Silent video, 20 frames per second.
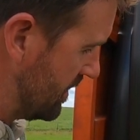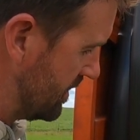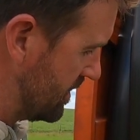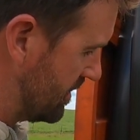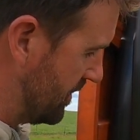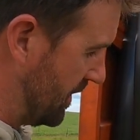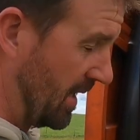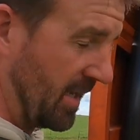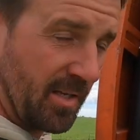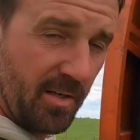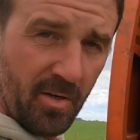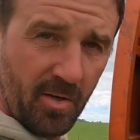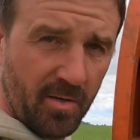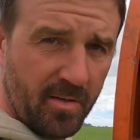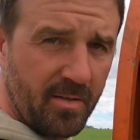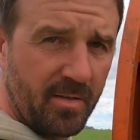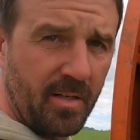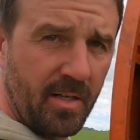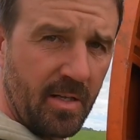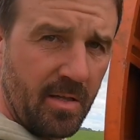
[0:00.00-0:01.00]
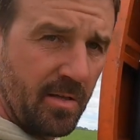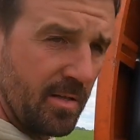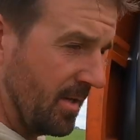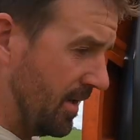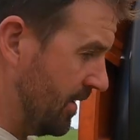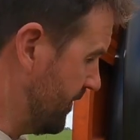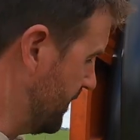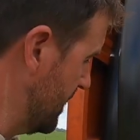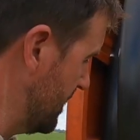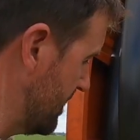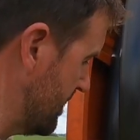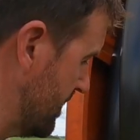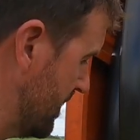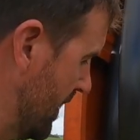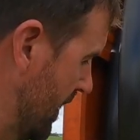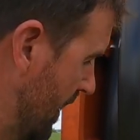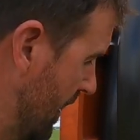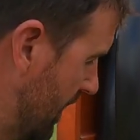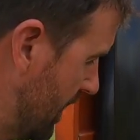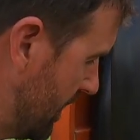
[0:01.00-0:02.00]
just to make a nice clean surface.
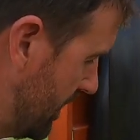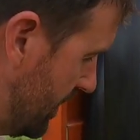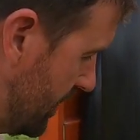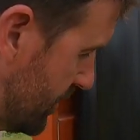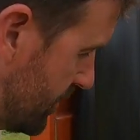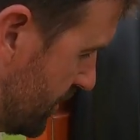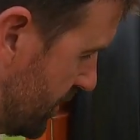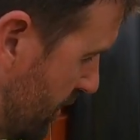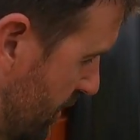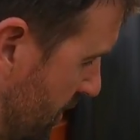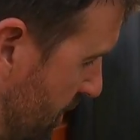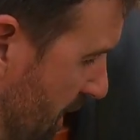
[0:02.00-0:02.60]
Then drilled